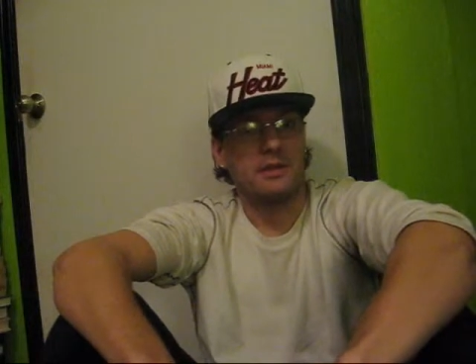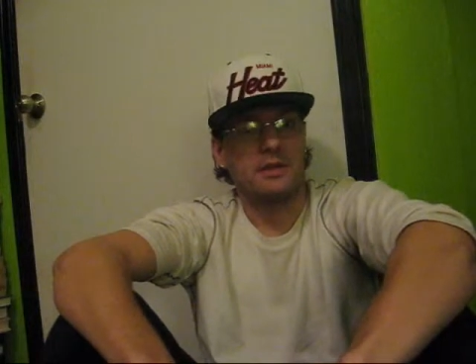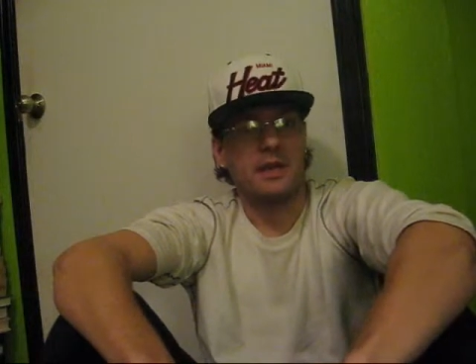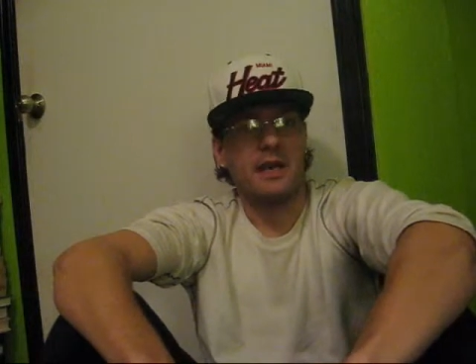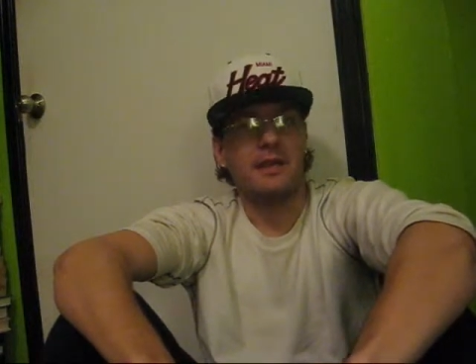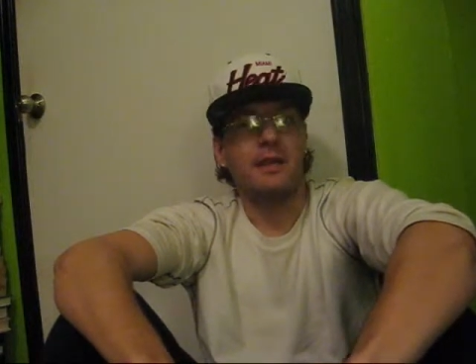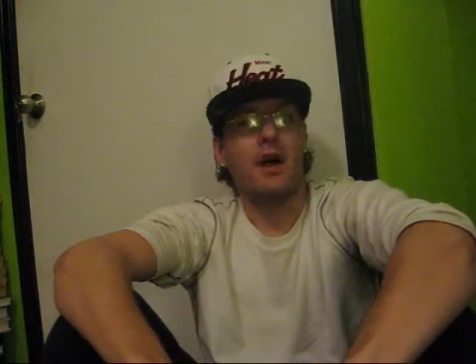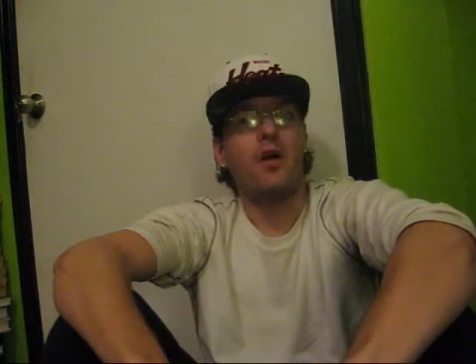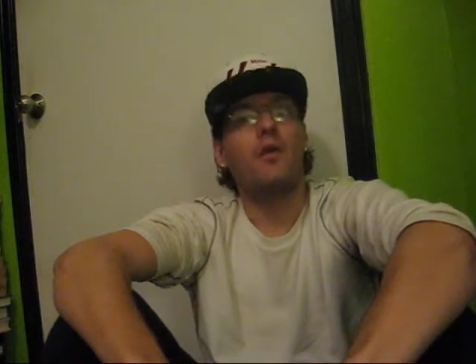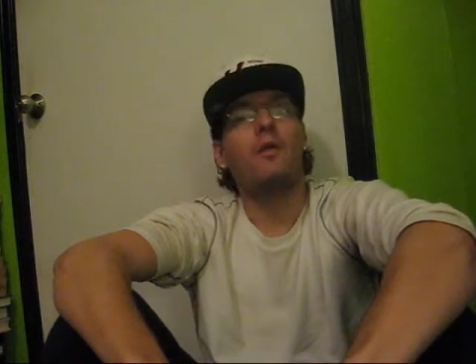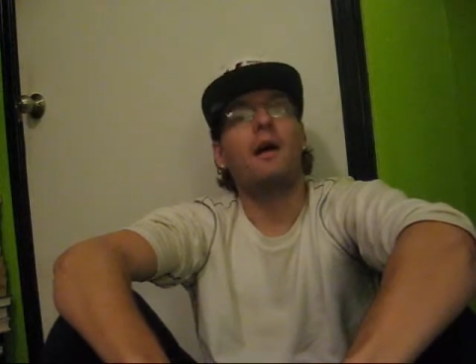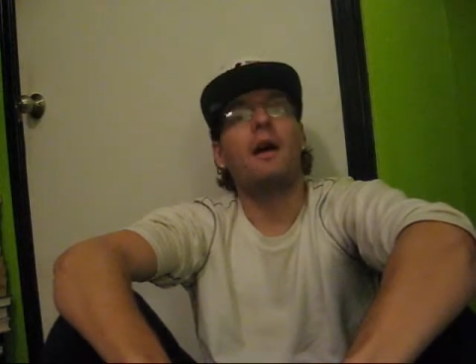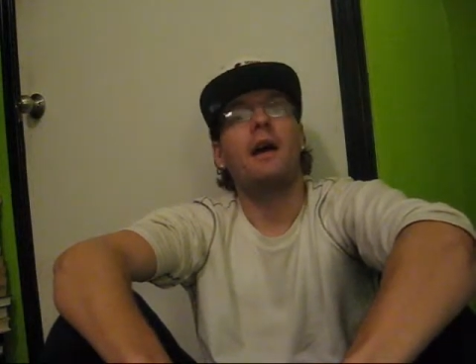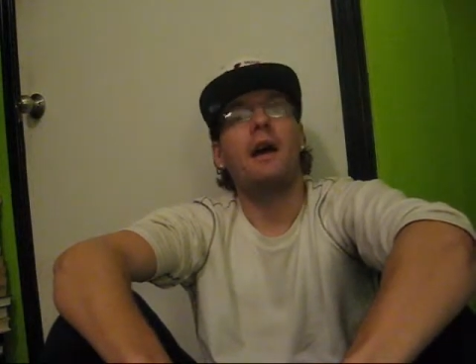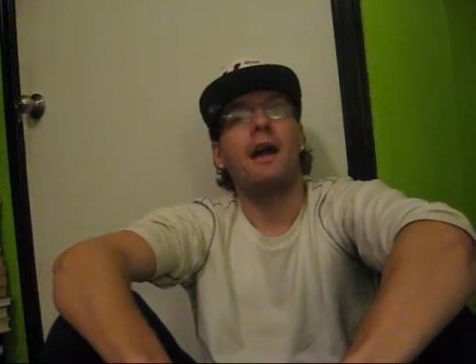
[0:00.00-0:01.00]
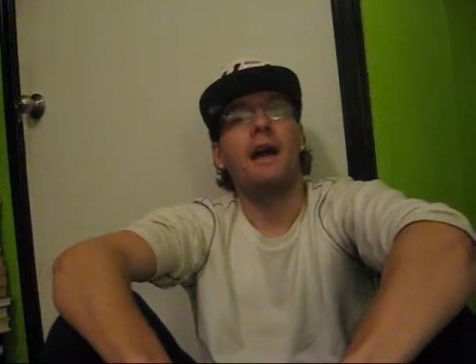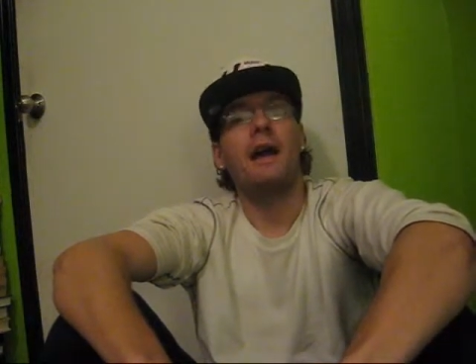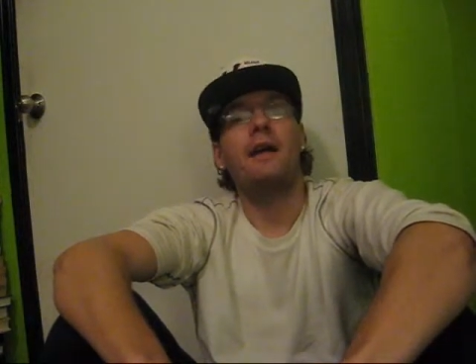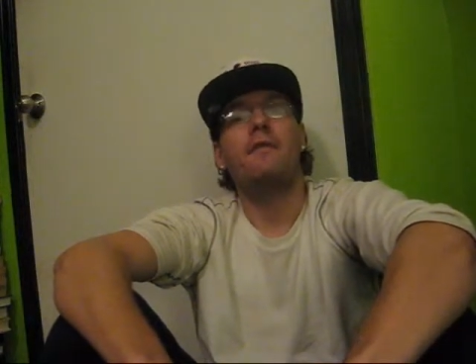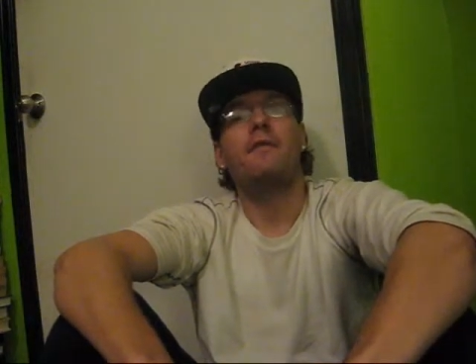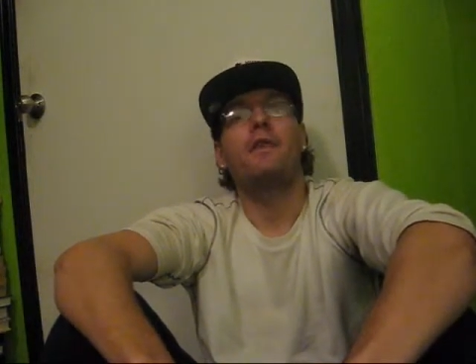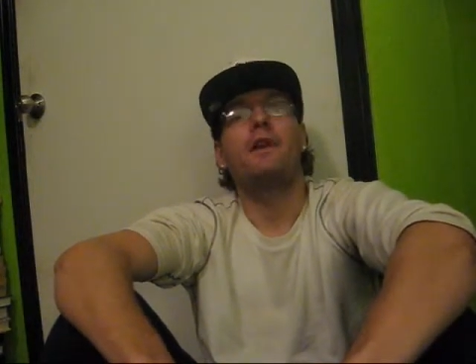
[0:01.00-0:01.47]
to know
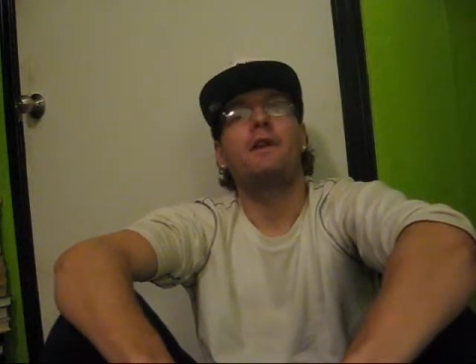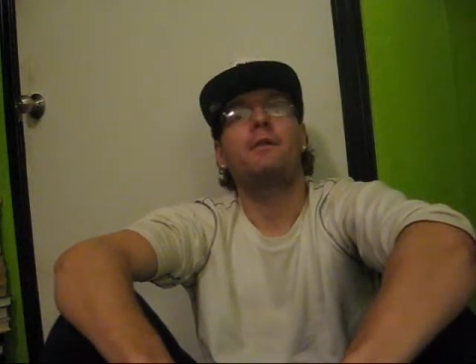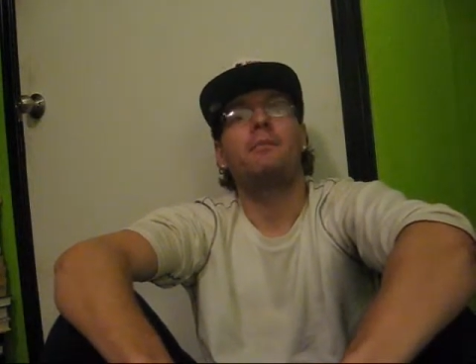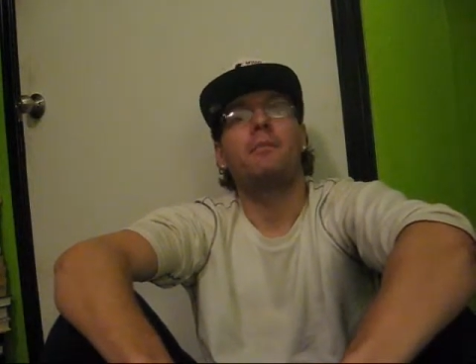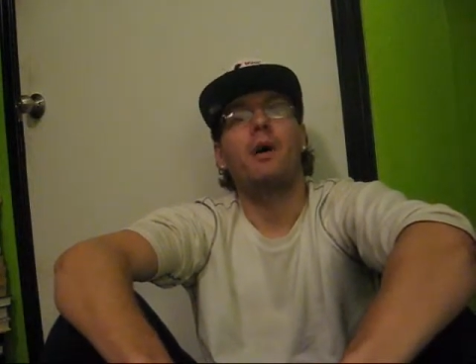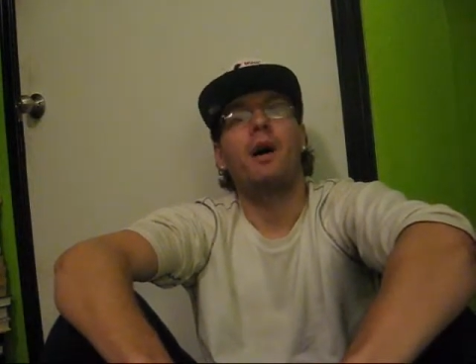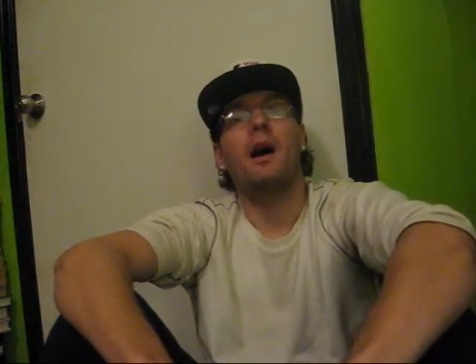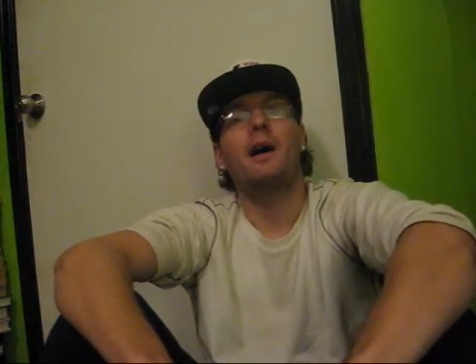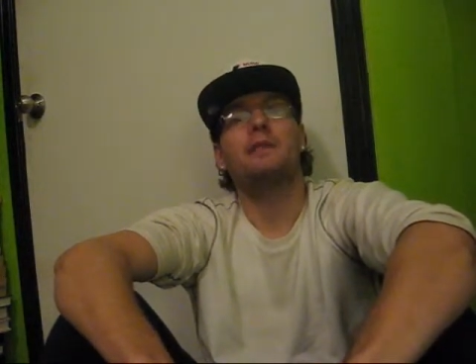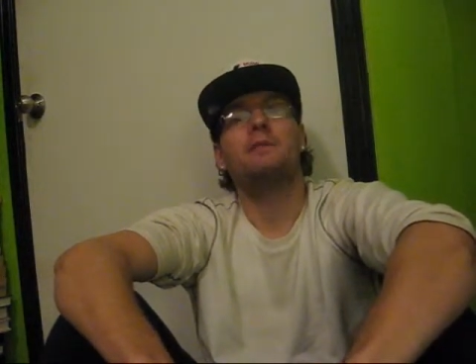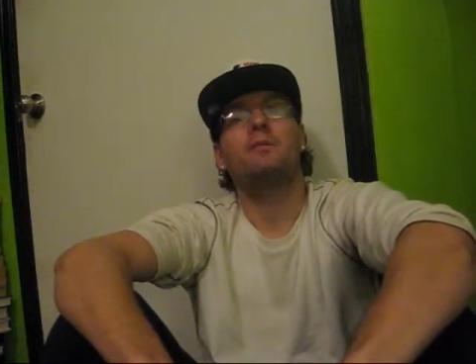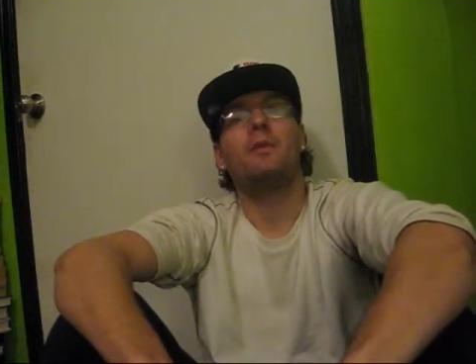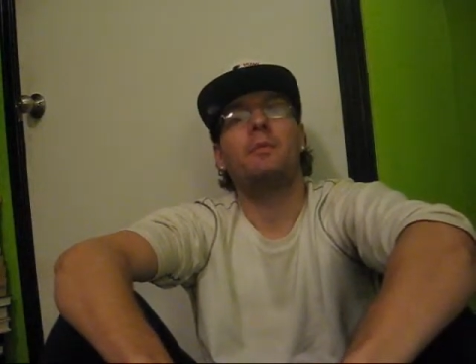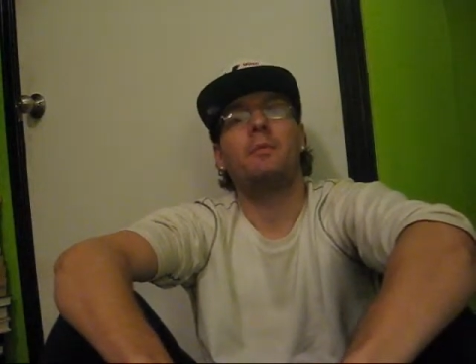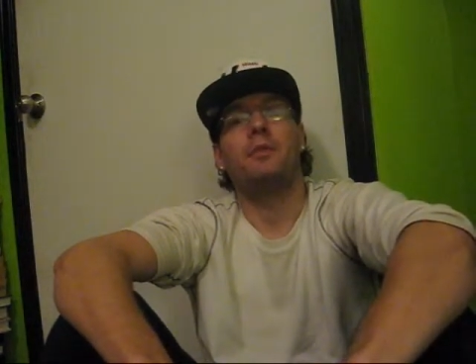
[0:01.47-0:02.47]
every possible